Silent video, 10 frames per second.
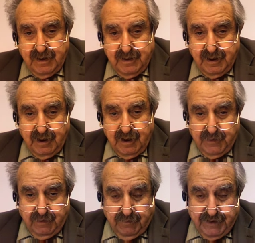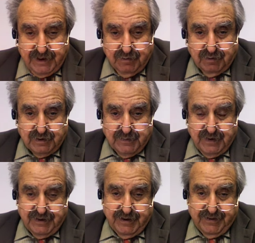Now, we already talked
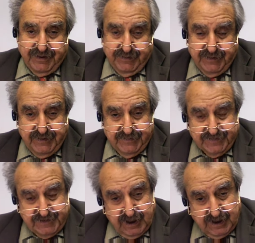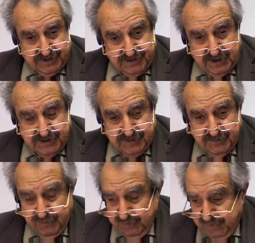about the theory of how to start
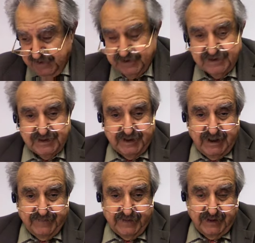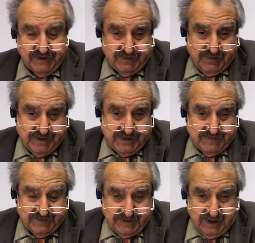your own business and gave an illustration
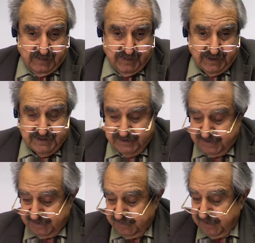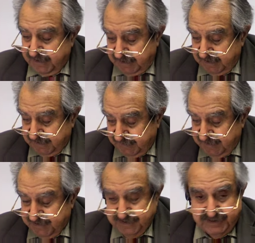of Starbucks and some other
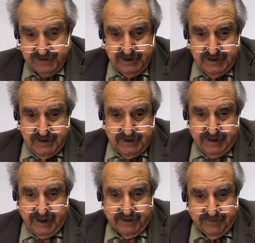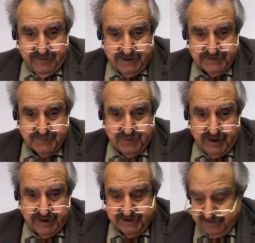illustrations, categorized
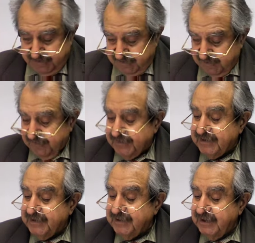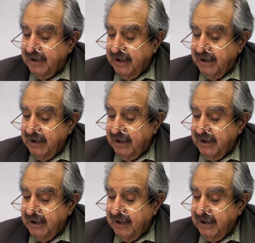products and services.